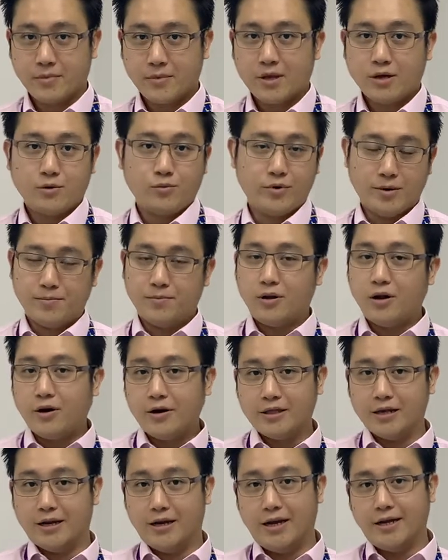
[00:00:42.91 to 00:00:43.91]
We employ the
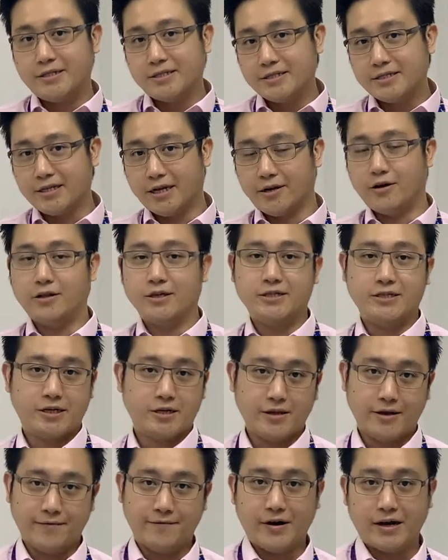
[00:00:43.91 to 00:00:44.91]
latest technological
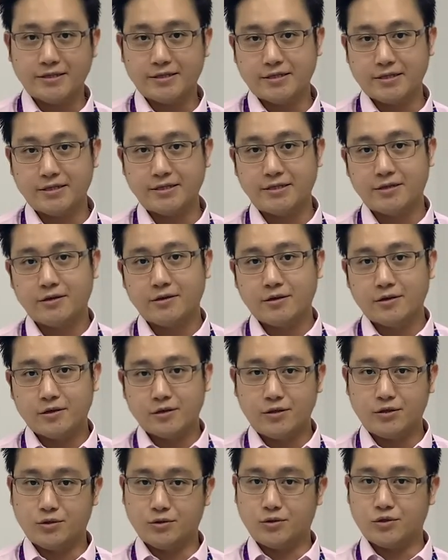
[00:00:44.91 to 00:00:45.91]
advances
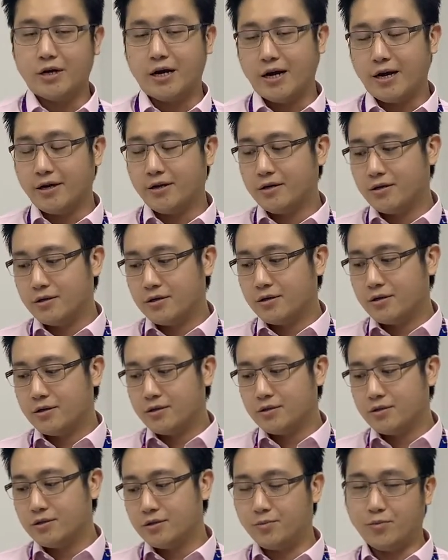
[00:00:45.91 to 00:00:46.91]
to try
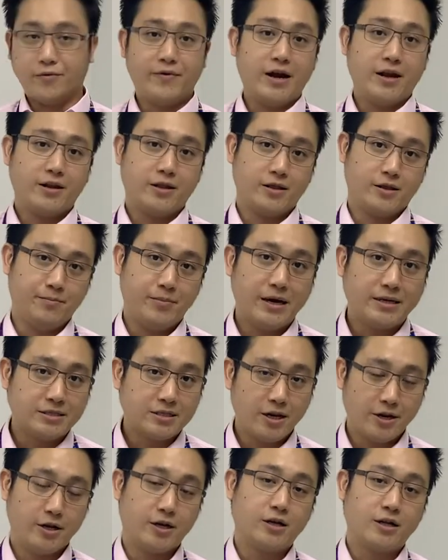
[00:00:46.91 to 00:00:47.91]
to provide the best
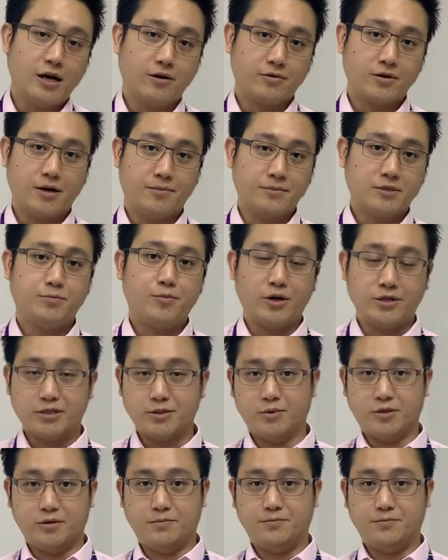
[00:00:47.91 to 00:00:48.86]
clinical outcomes possible.